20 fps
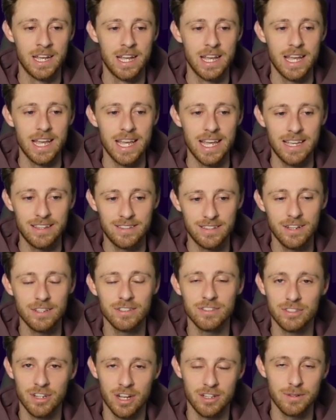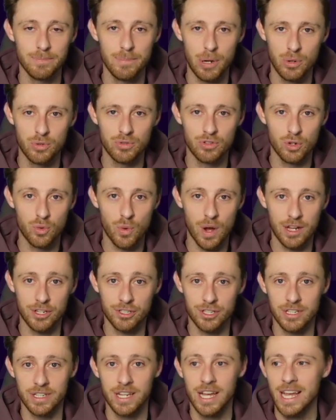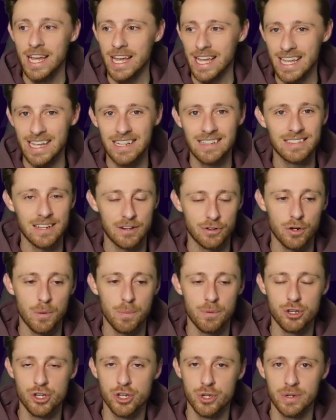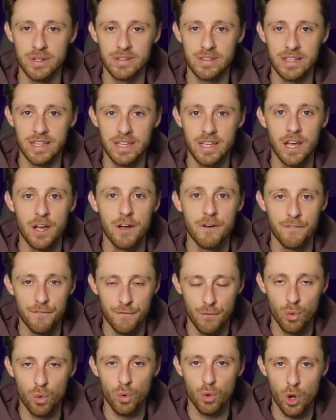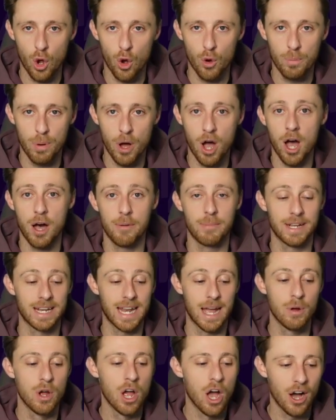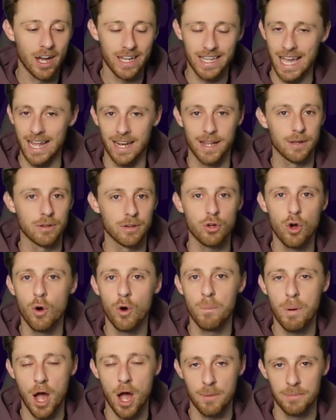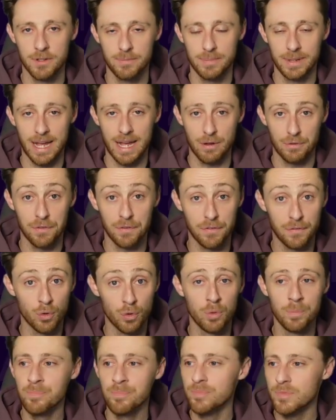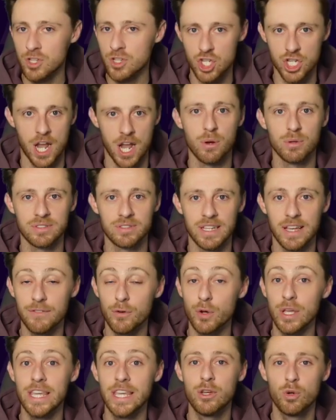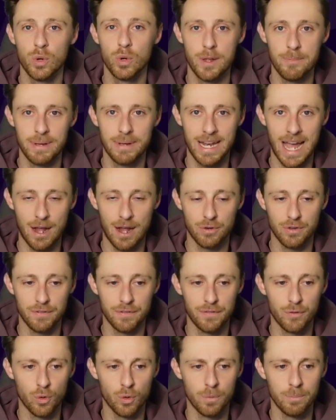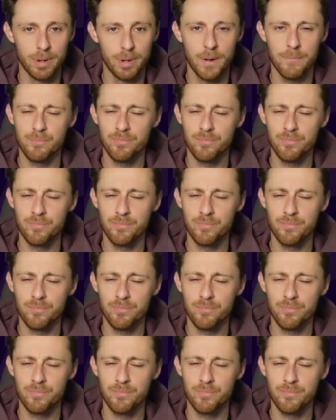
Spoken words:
It does start to pose the question, is there an opportunity for Cole Palmer? Now, I get it. Cole Palmer has been out of form. Chelsea have equally been out of form. But